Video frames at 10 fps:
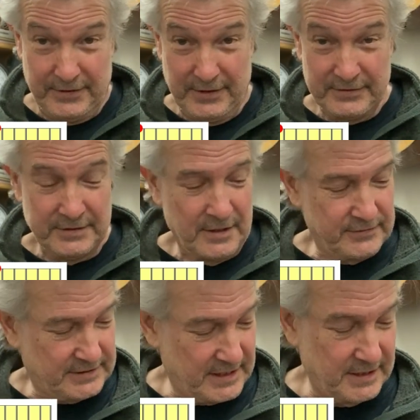There's another
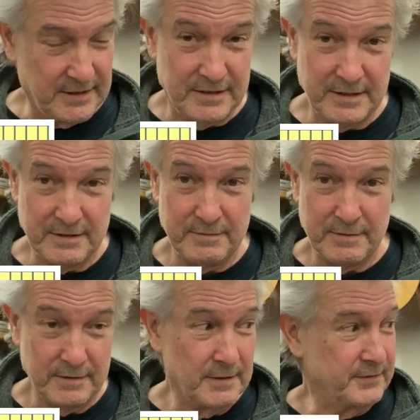set here.
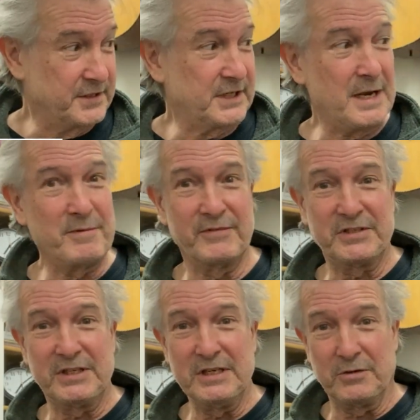The shape of a
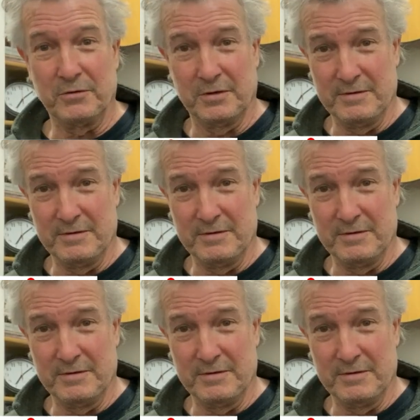C chord,